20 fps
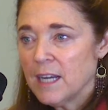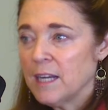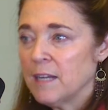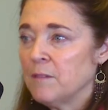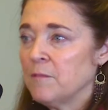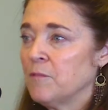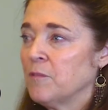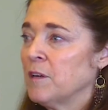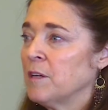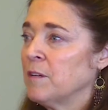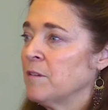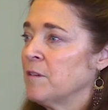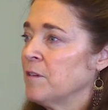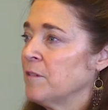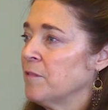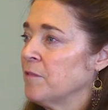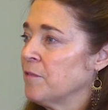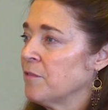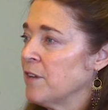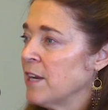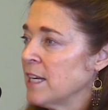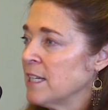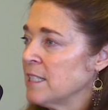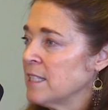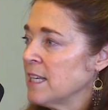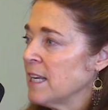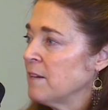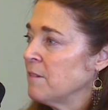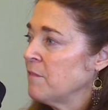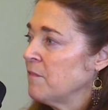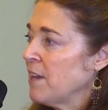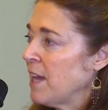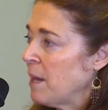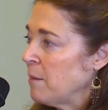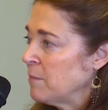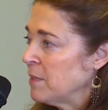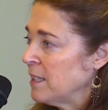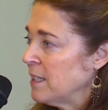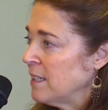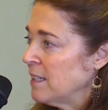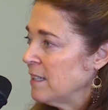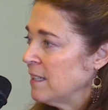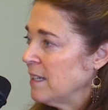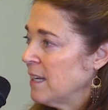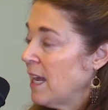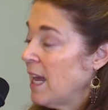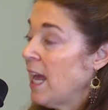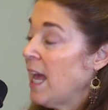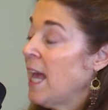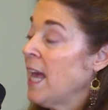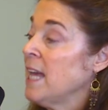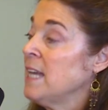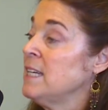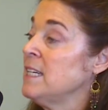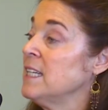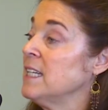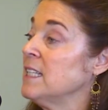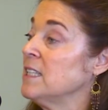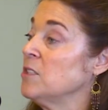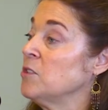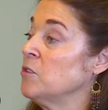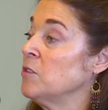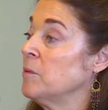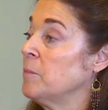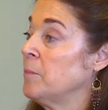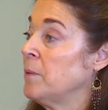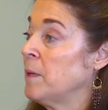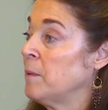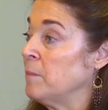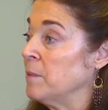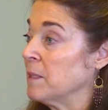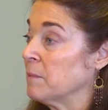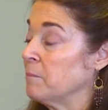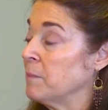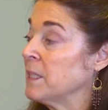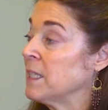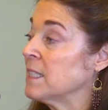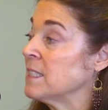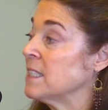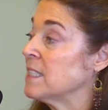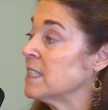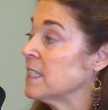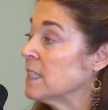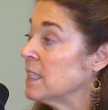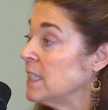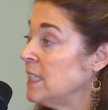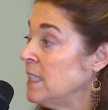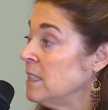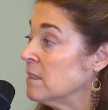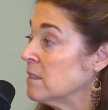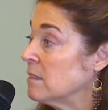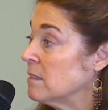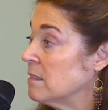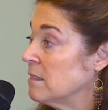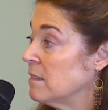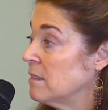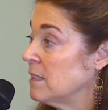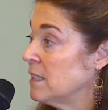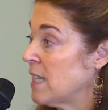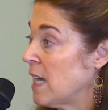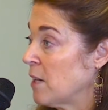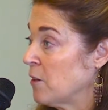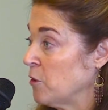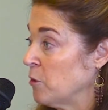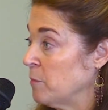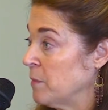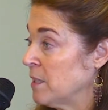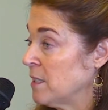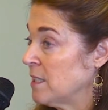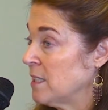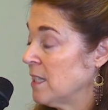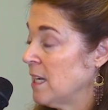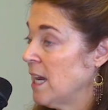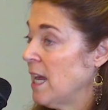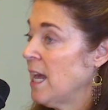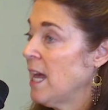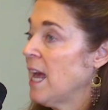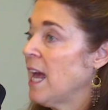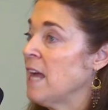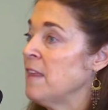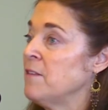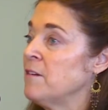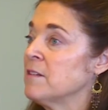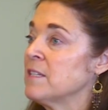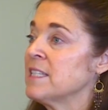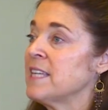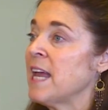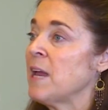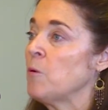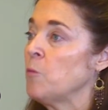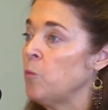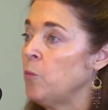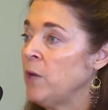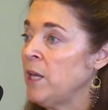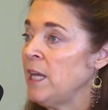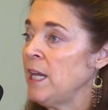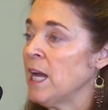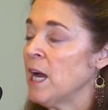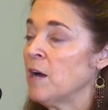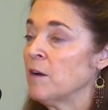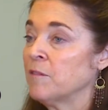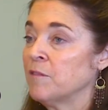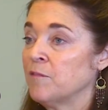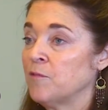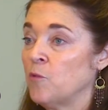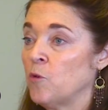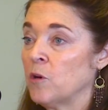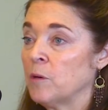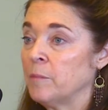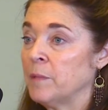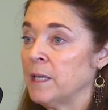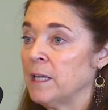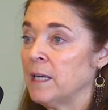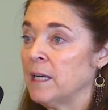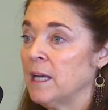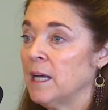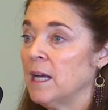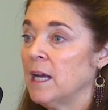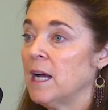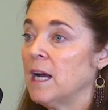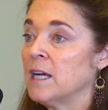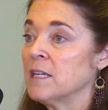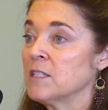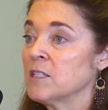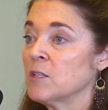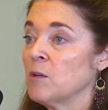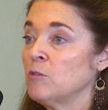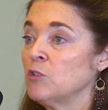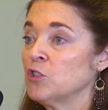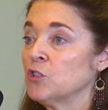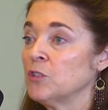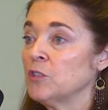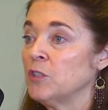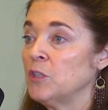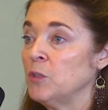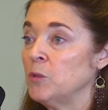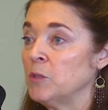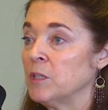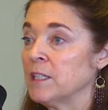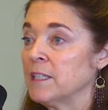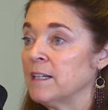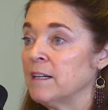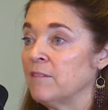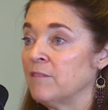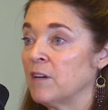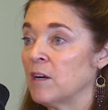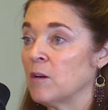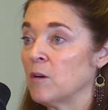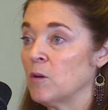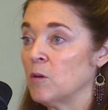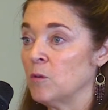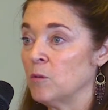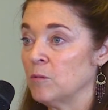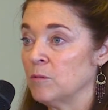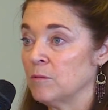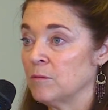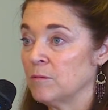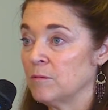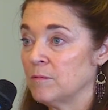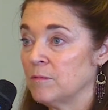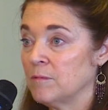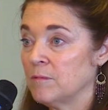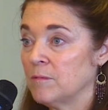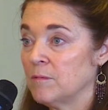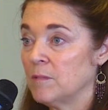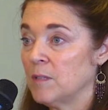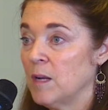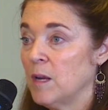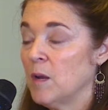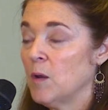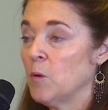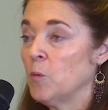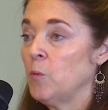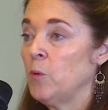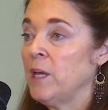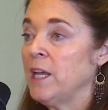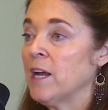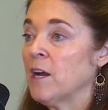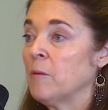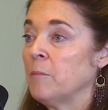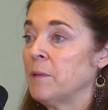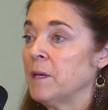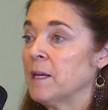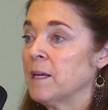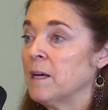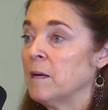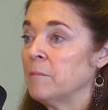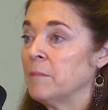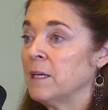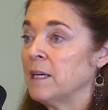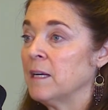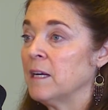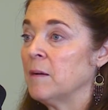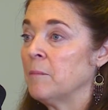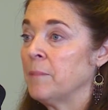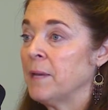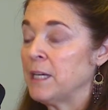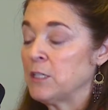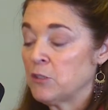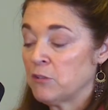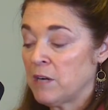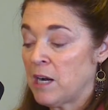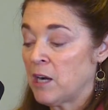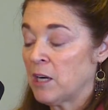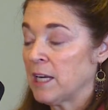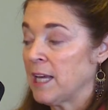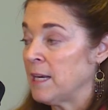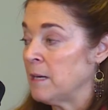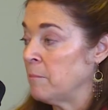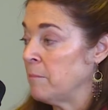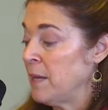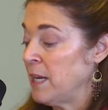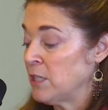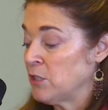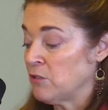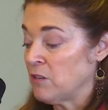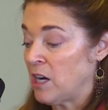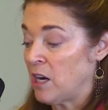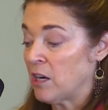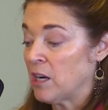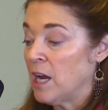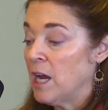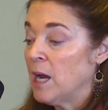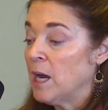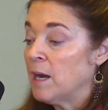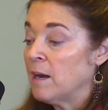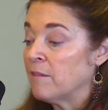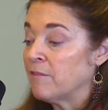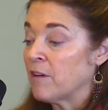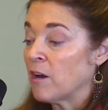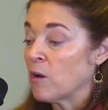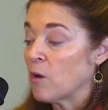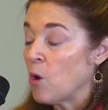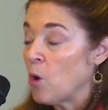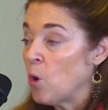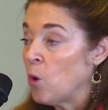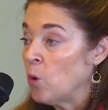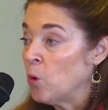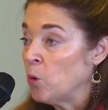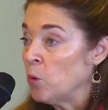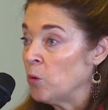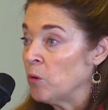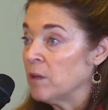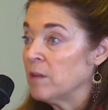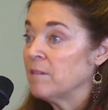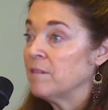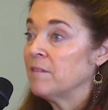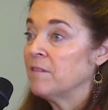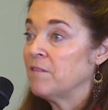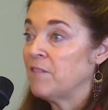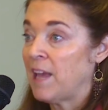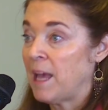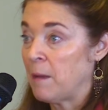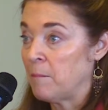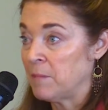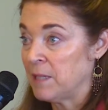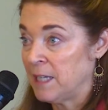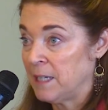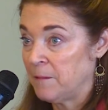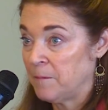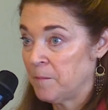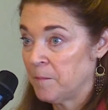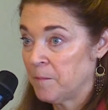in front of their friends and family, and to the public, because it's a legal document. And they're saying, we are forming a social unit of our own. We are becoming a patriarch and a matriarch of our own family.